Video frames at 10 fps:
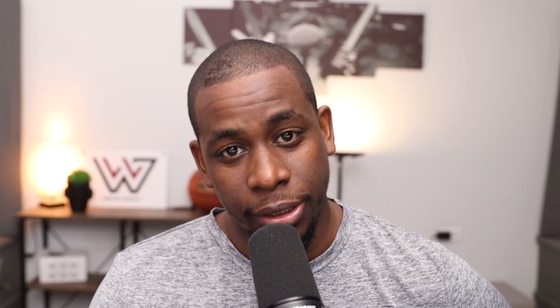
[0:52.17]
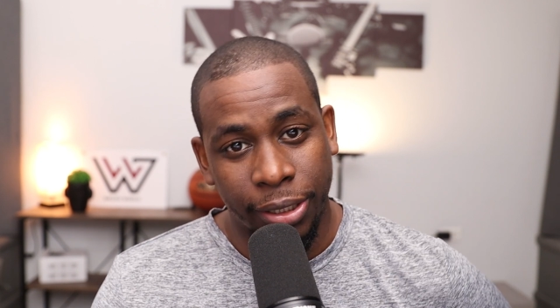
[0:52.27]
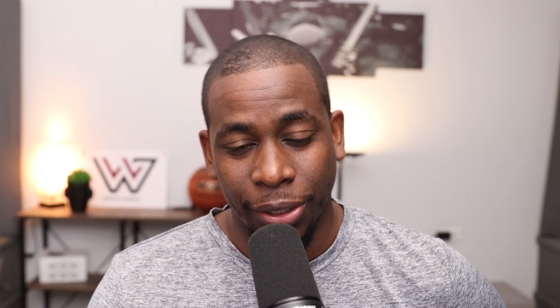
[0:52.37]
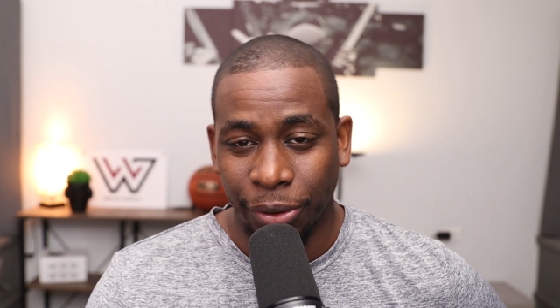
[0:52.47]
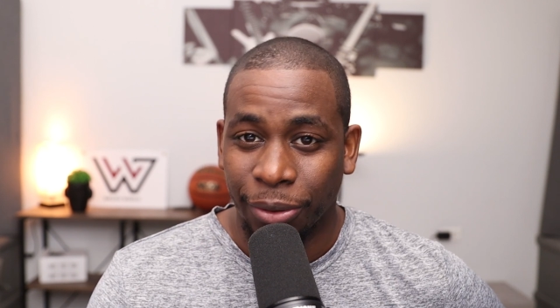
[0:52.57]

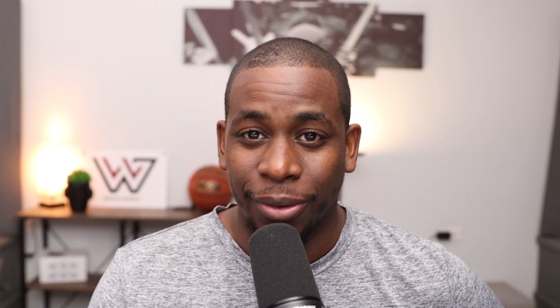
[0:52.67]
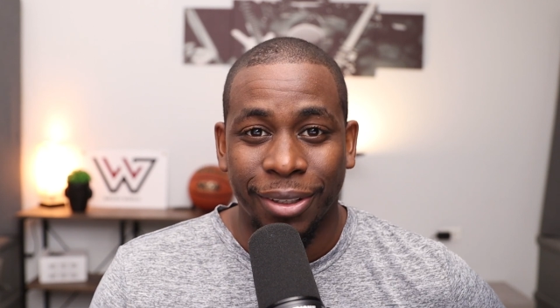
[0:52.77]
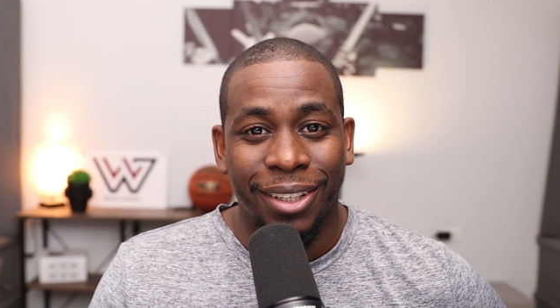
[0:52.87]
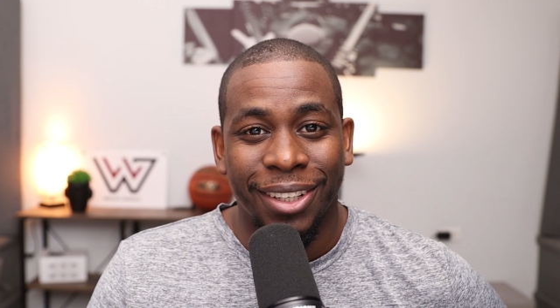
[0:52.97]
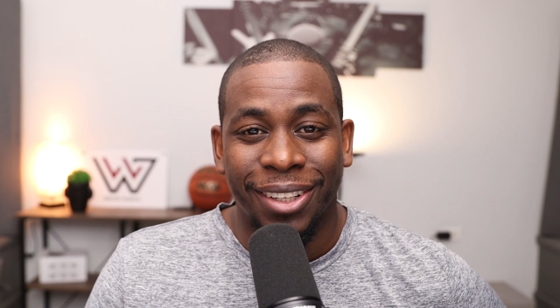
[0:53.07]
So,
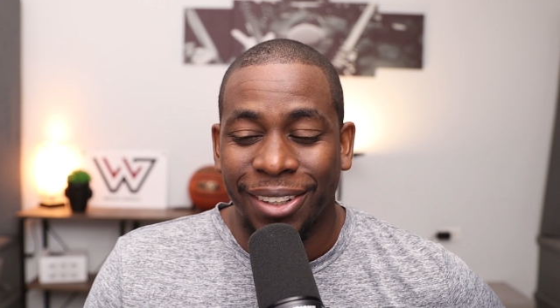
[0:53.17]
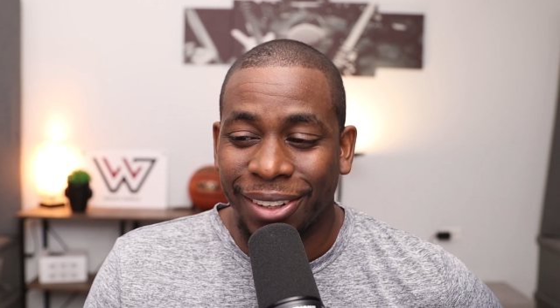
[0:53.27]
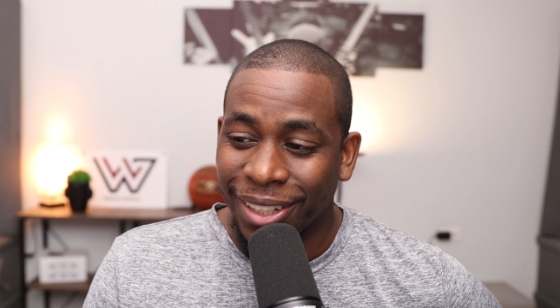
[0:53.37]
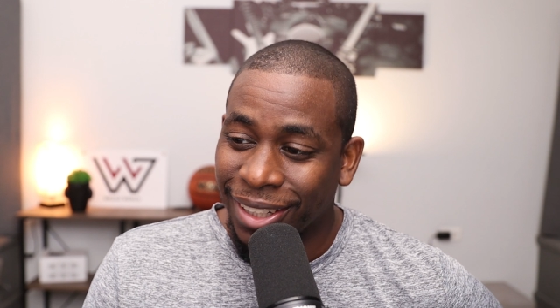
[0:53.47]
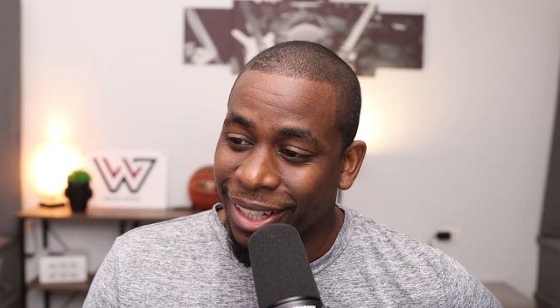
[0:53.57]

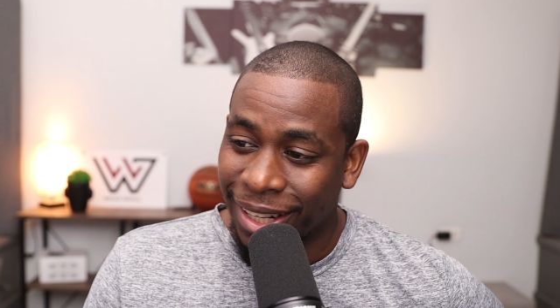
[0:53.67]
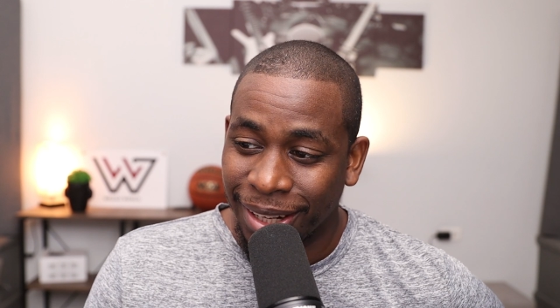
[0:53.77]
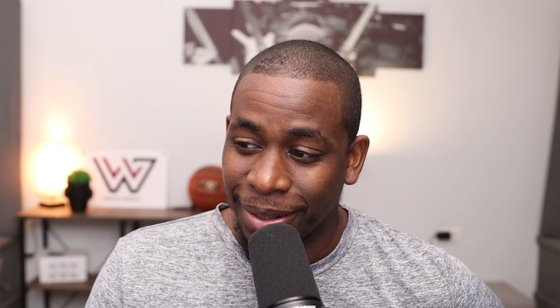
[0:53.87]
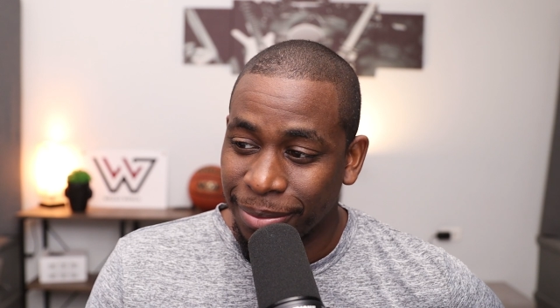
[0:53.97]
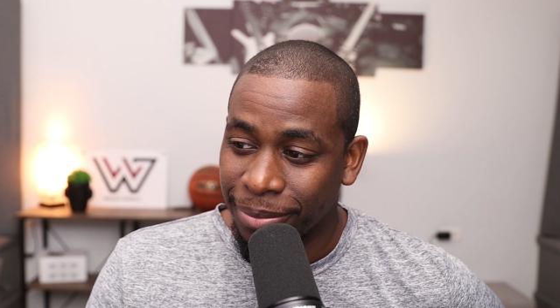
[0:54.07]
right.
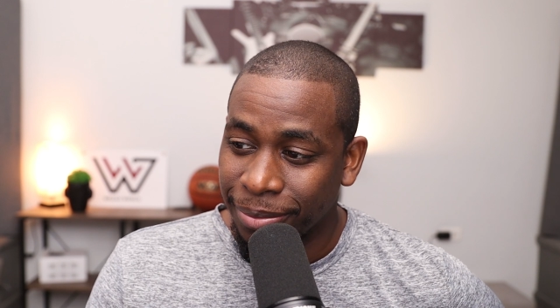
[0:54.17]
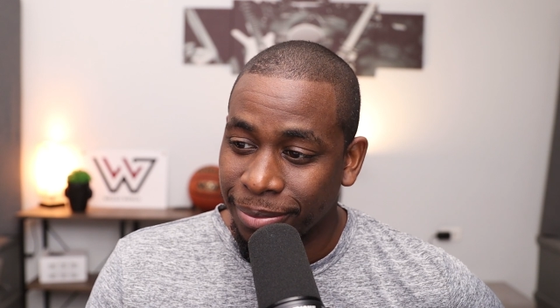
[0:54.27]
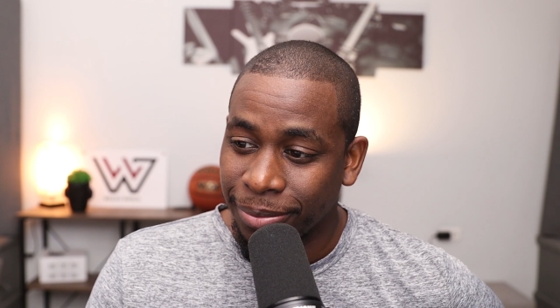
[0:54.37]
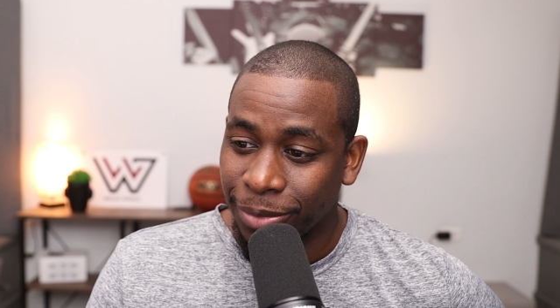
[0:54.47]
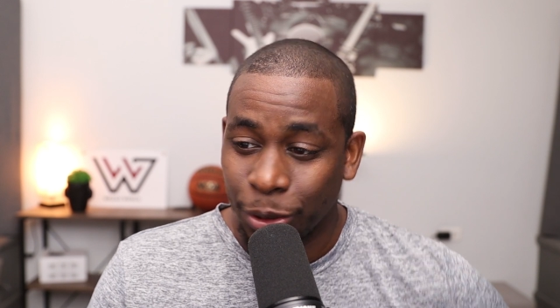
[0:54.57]

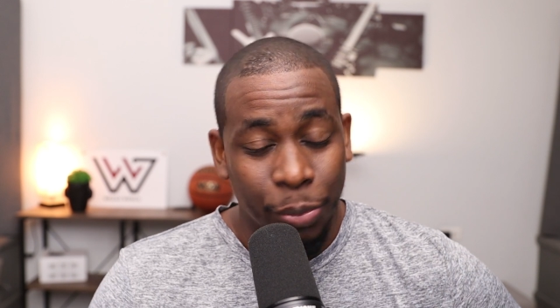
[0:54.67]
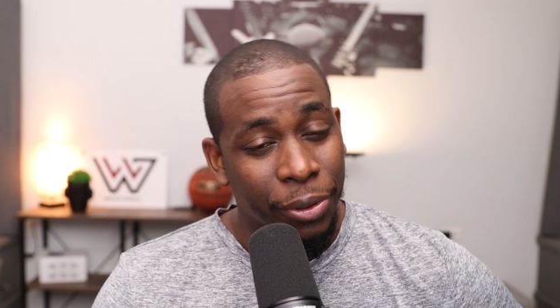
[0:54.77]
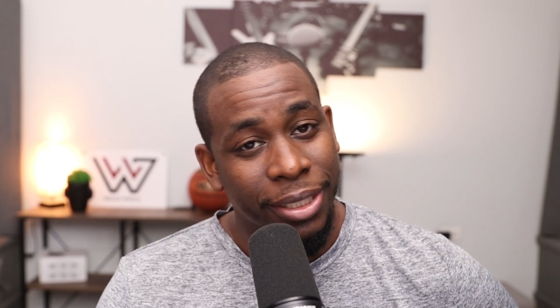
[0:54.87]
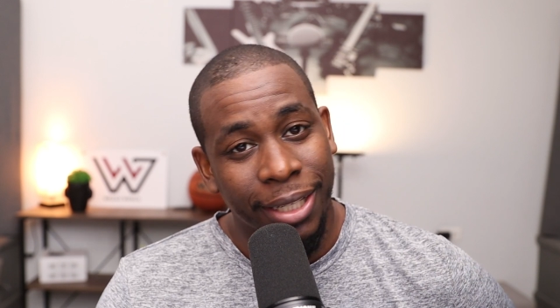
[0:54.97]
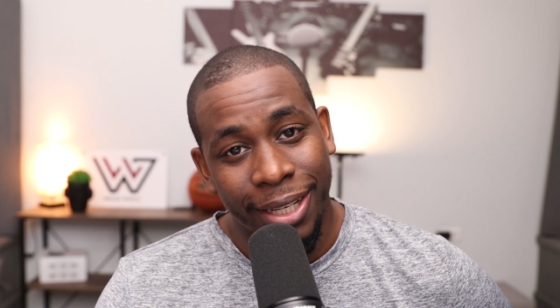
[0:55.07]

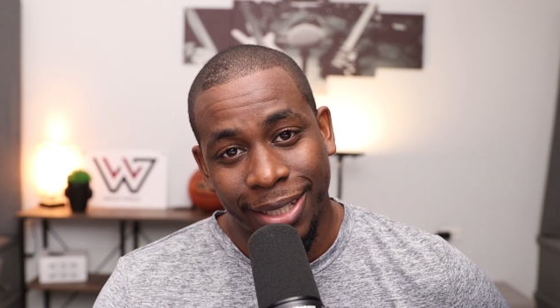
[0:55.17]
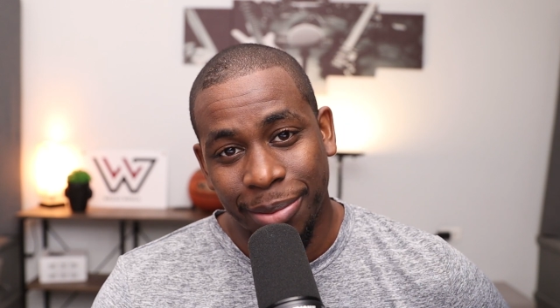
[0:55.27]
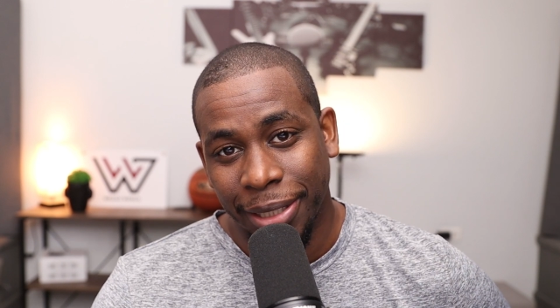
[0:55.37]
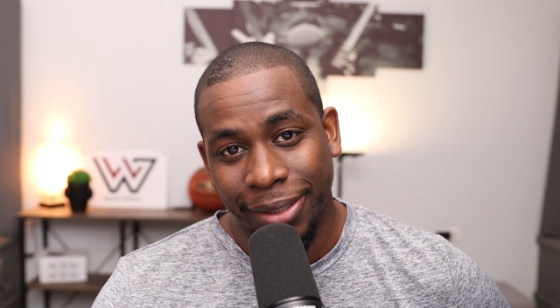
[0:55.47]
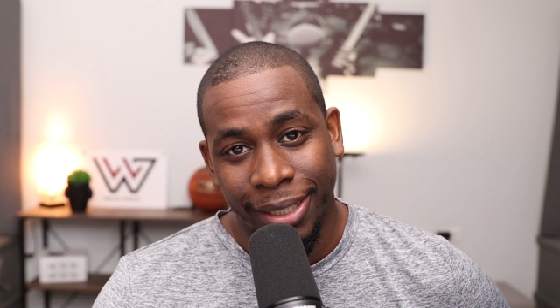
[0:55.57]
Super excited
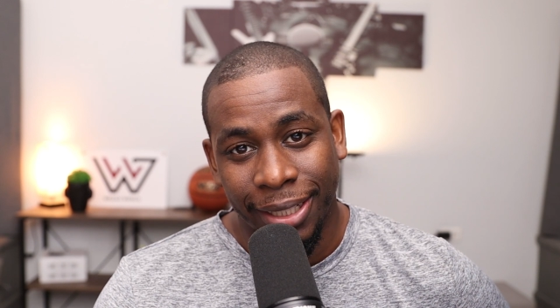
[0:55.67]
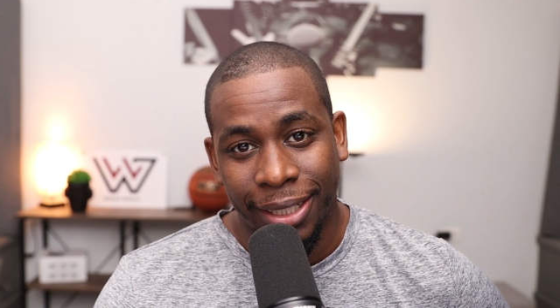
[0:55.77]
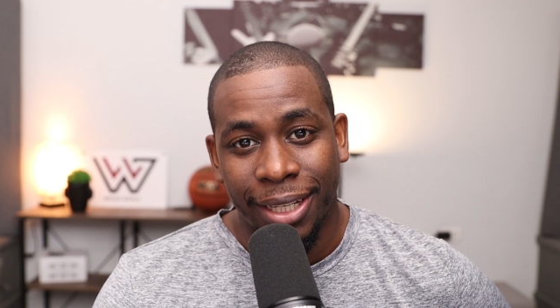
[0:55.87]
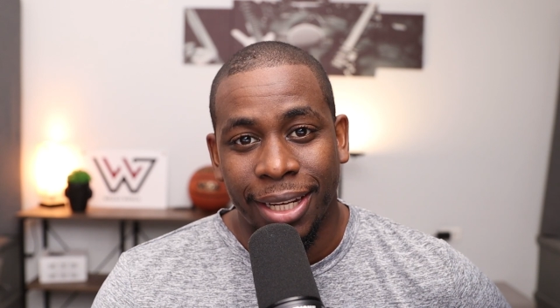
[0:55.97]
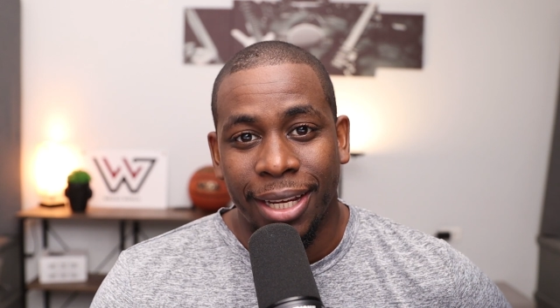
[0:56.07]
about that.